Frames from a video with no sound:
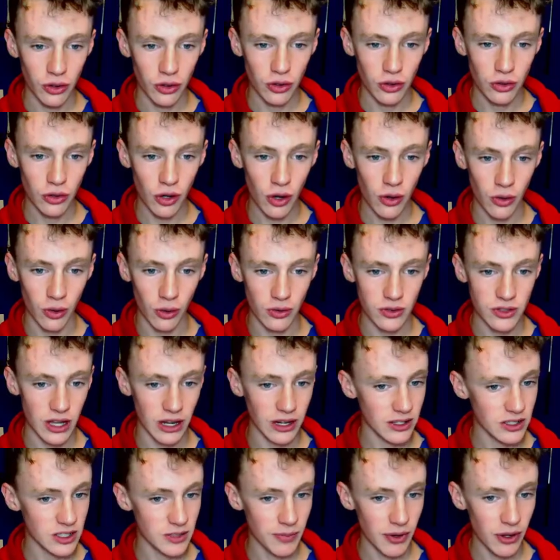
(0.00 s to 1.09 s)
Khronos, and
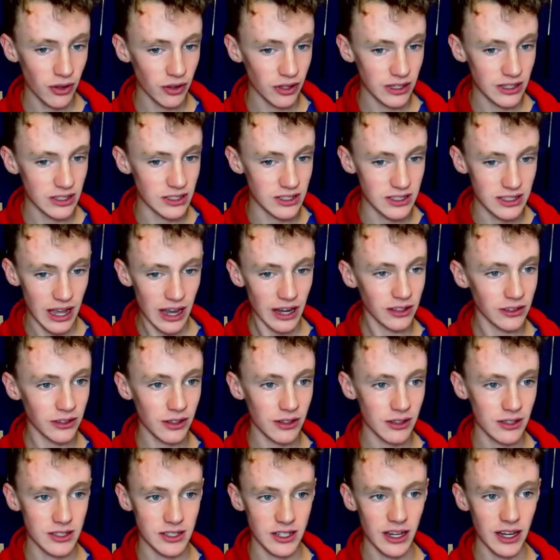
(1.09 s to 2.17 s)
it's spelled exactly
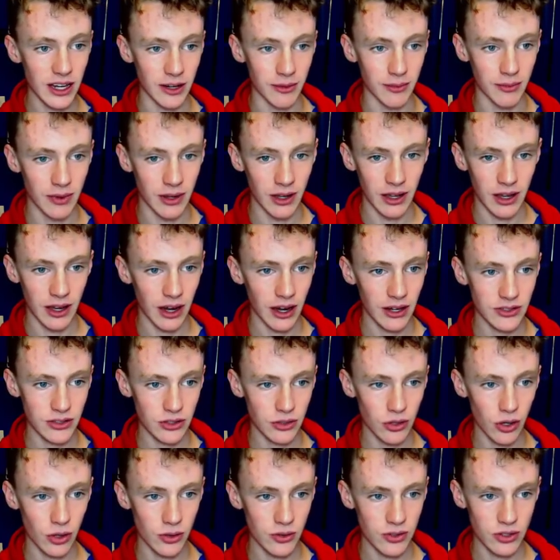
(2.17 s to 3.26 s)
the same as
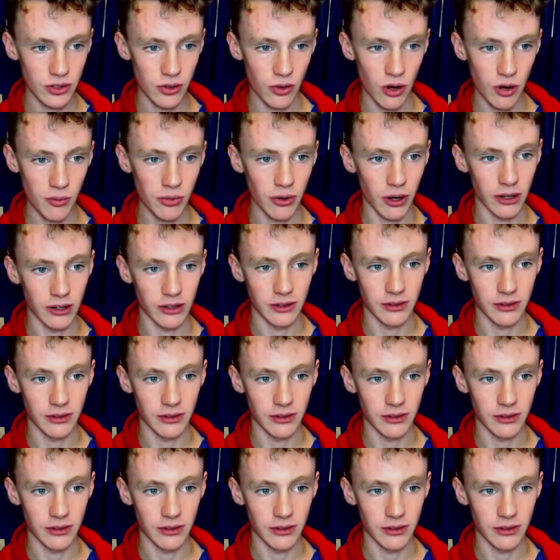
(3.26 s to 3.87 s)
Khronos Incorporated.